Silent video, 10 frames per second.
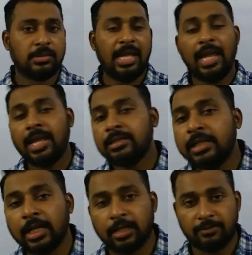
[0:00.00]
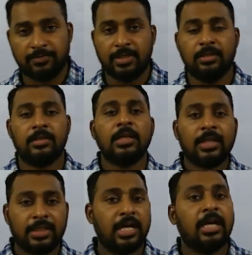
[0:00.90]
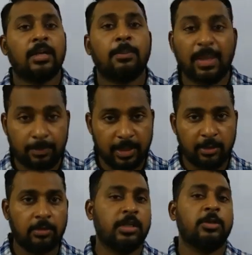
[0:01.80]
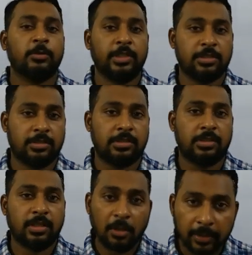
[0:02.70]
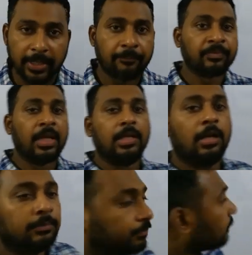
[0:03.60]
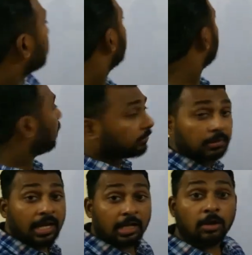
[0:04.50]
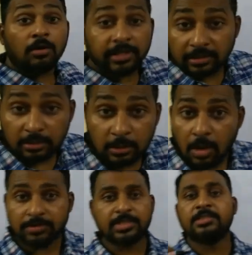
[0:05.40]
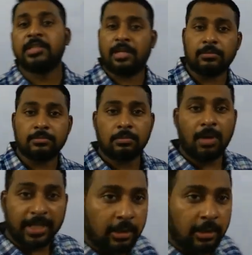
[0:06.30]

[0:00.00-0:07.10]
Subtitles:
and the electric field, they are perpendicular to each other. Okay. Now according to Gauss's theorem, by